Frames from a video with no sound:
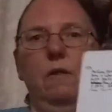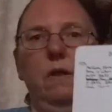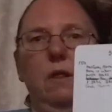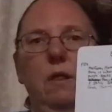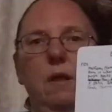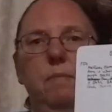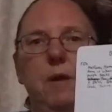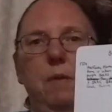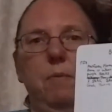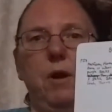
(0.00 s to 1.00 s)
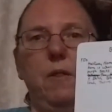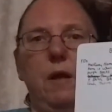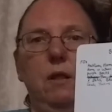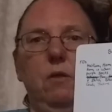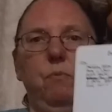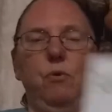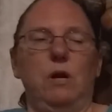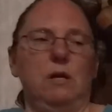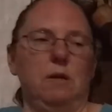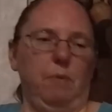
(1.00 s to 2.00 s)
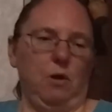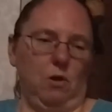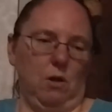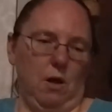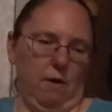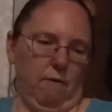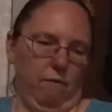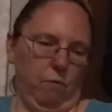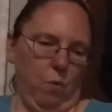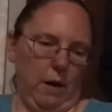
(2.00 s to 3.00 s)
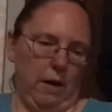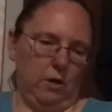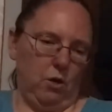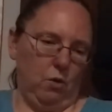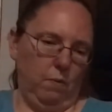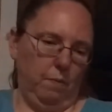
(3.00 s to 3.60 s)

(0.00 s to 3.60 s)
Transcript: this is September, and that's pretty typical of what I do.